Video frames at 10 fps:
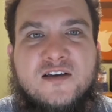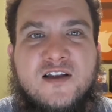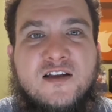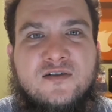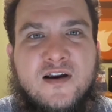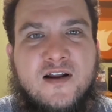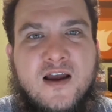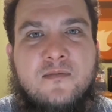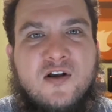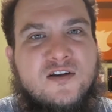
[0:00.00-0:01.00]
that's right.
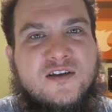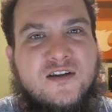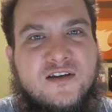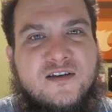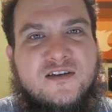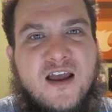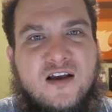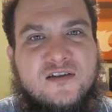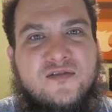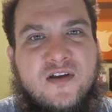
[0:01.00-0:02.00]
I'm Ellis, and this is the
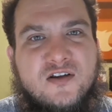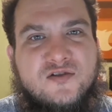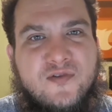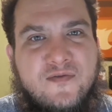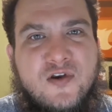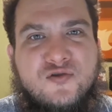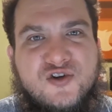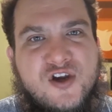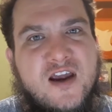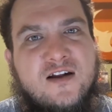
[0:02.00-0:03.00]
House of Ellis
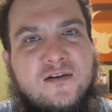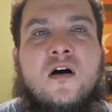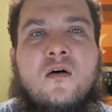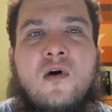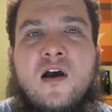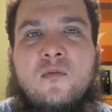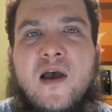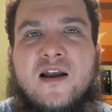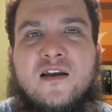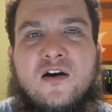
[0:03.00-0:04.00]
Reviews channel. A while
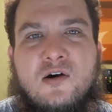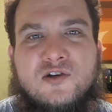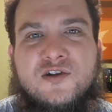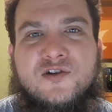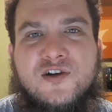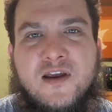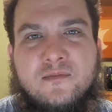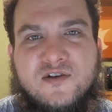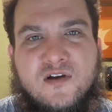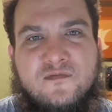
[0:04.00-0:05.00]
back ago, I was searching
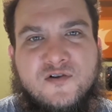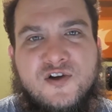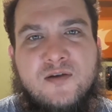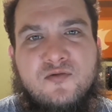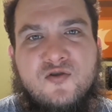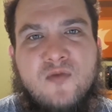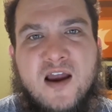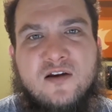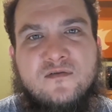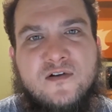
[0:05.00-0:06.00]
Amazon for cheap new
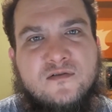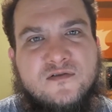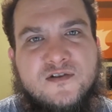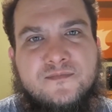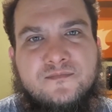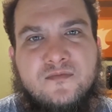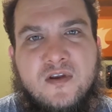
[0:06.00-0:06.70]
microphones.